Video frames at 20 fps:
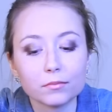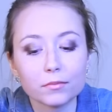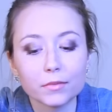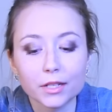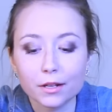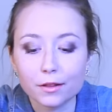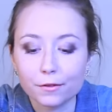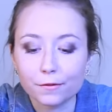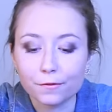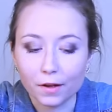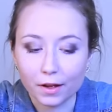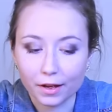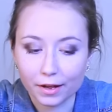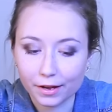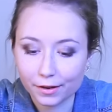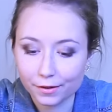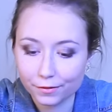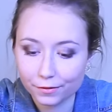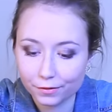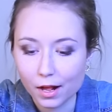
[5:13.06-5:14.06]
another
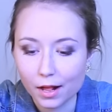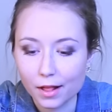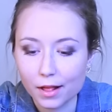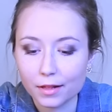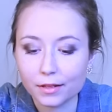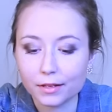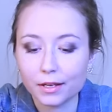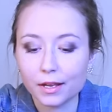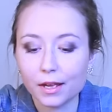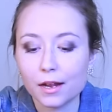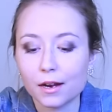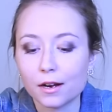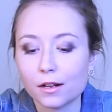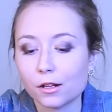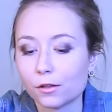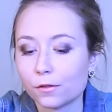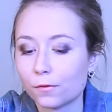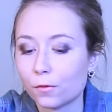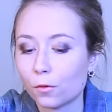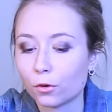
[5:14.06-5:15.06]
5, and then they get
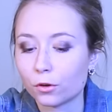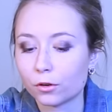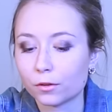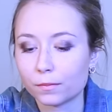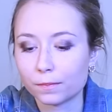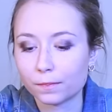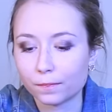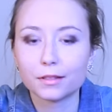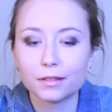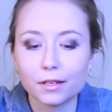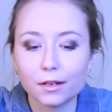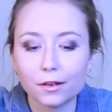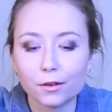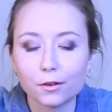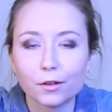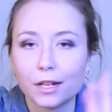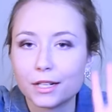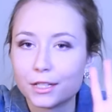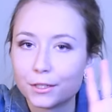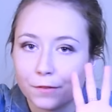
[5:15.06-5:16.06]
another 4.
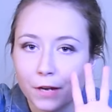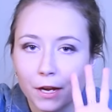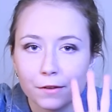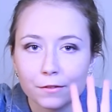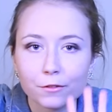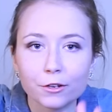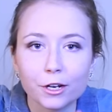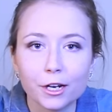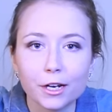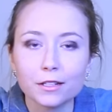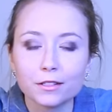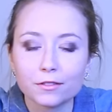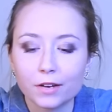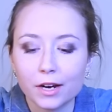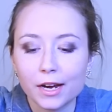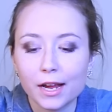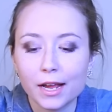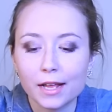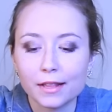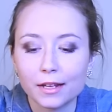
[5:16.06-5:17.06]
So that's 5 grades,
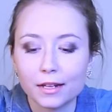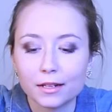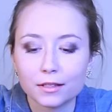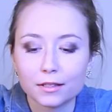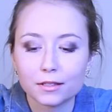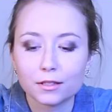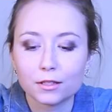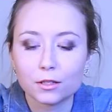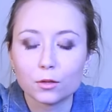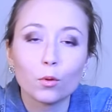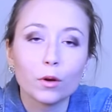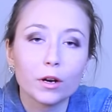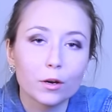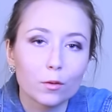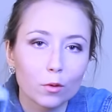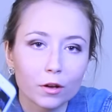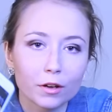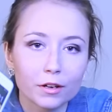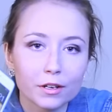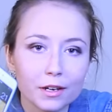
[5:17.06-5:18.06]
right? And that's
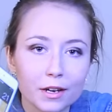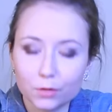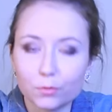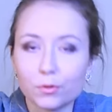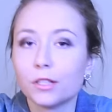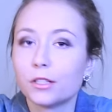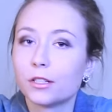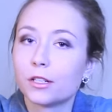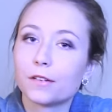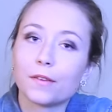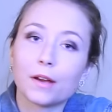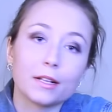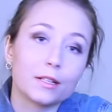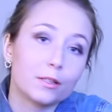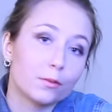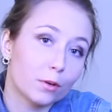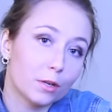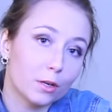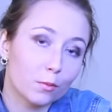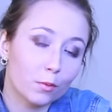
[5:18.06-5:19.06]
21. So we need to divide
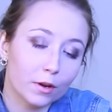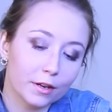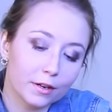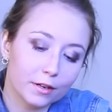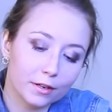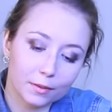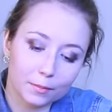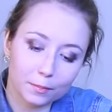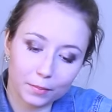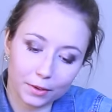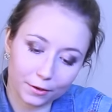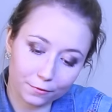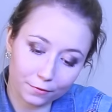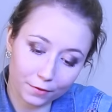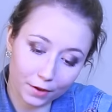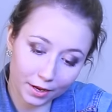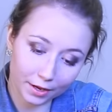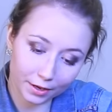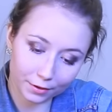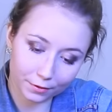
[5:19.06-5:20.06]
21 by
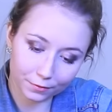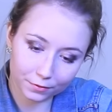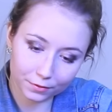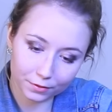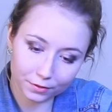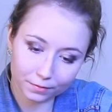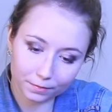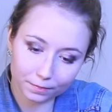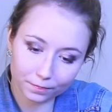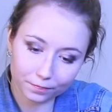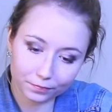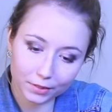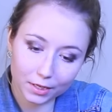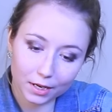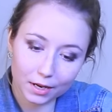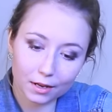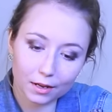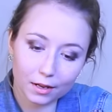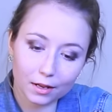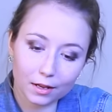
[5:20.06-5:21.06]
5.
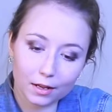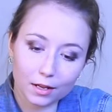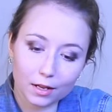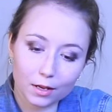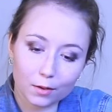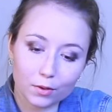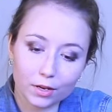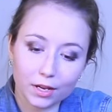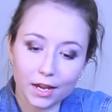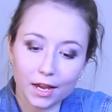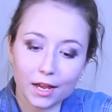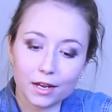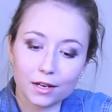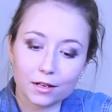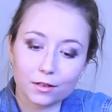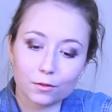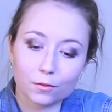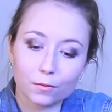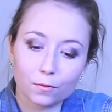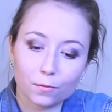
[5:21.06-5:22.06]
We
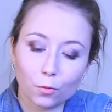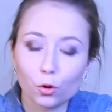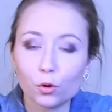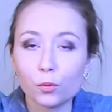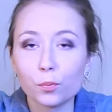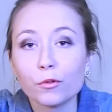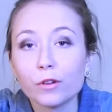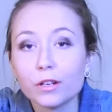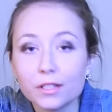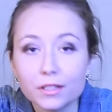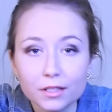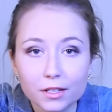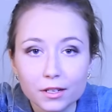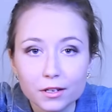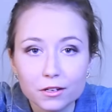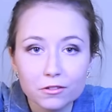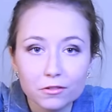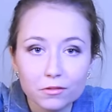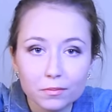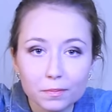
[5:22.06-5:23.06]
get
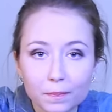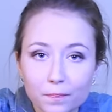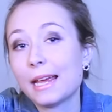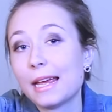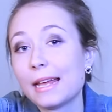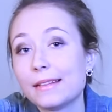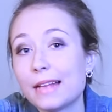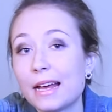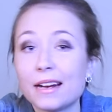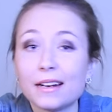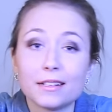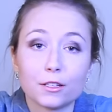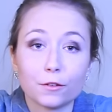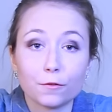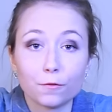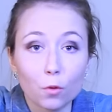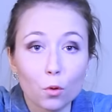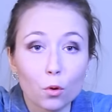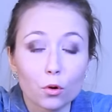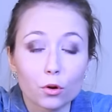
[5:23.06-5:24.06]
4.2, and that is a
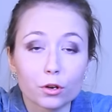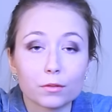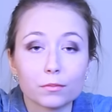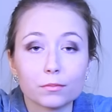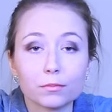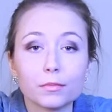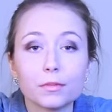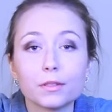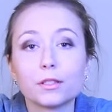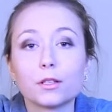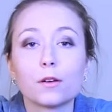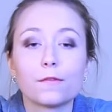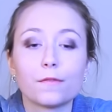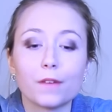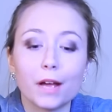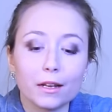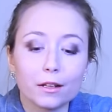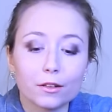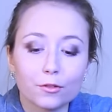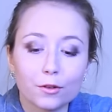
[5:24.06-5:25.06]
4. So a
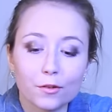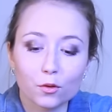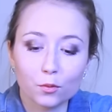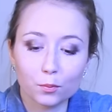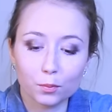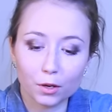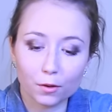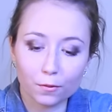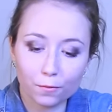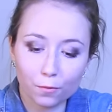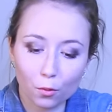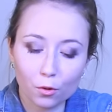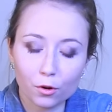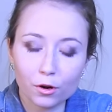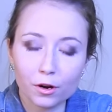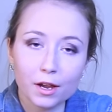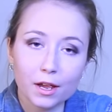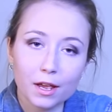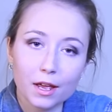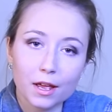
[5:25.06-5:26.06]
final grade would be a
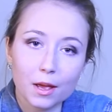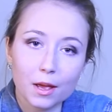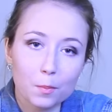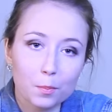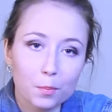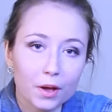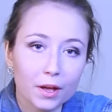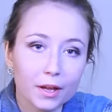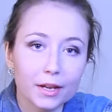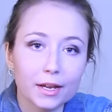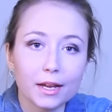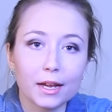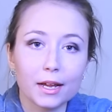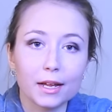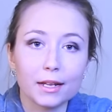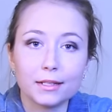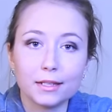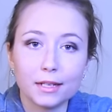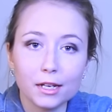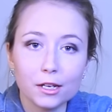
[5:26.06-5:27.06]
4, but
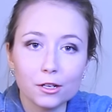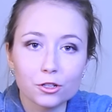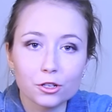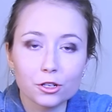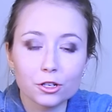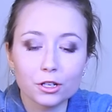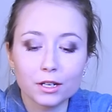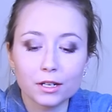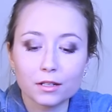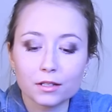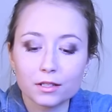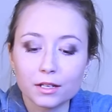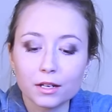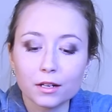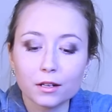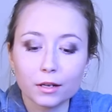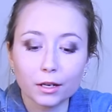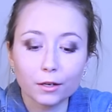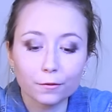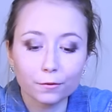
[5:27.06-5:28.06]
a teacher can
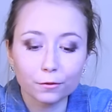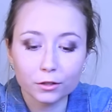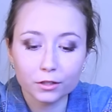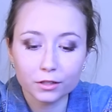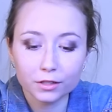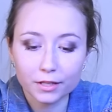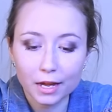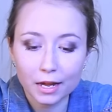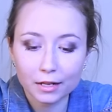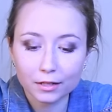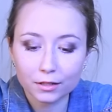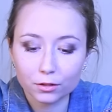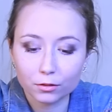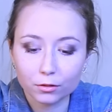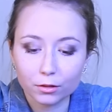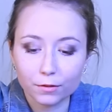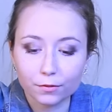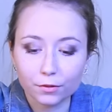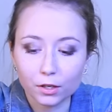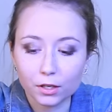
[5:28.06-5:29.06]
still influence that.
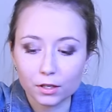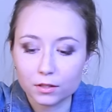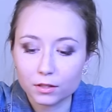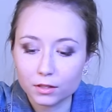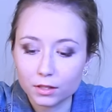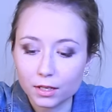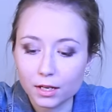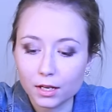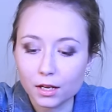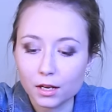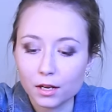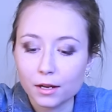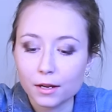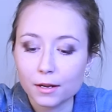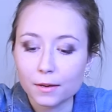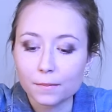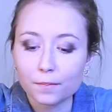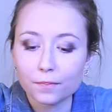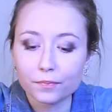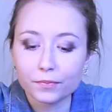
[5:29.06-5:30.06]
So if they see
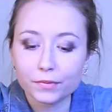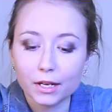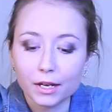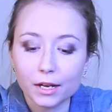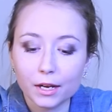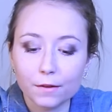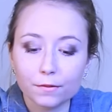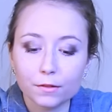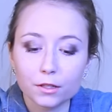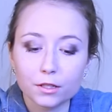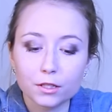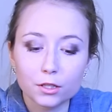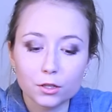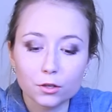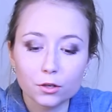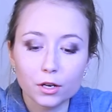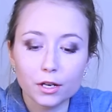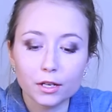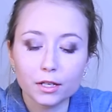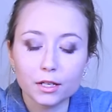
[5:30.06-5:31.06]
if the
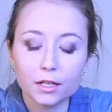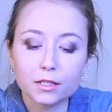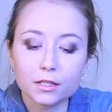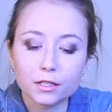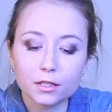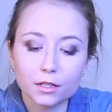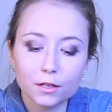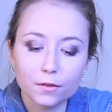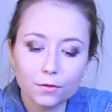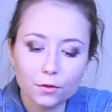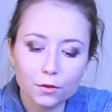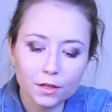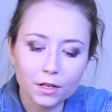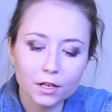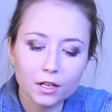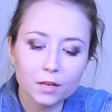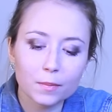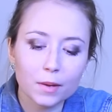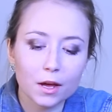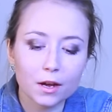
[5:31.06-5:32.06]
student, because if you
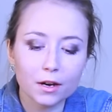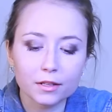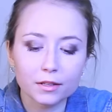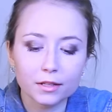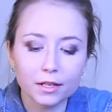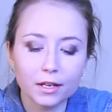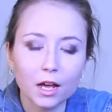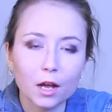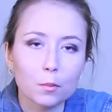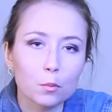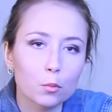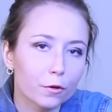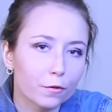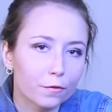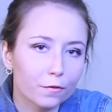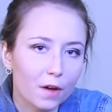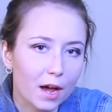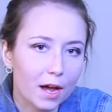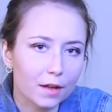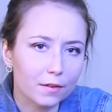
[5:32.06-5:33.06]
think about it, they got more
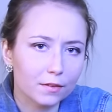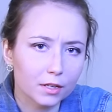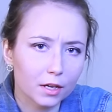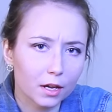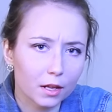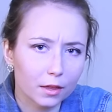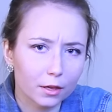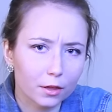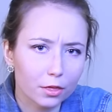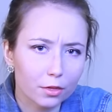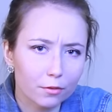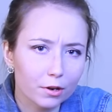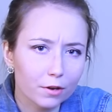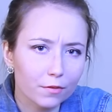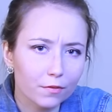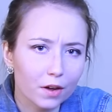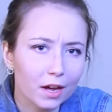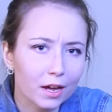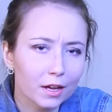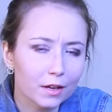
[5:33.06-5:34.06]
5s. They got like
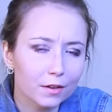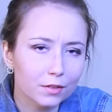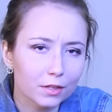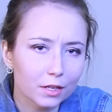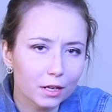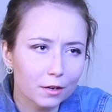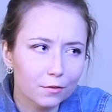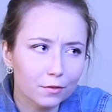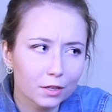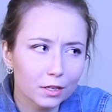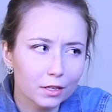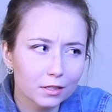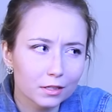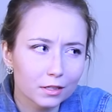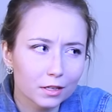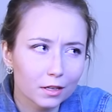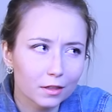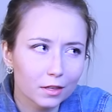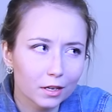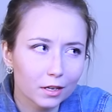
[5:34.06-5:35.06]
3 5s out of
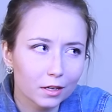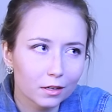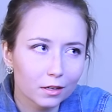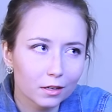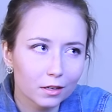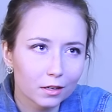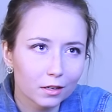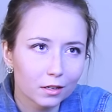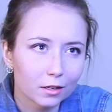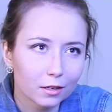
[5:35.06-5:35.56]
this, I think.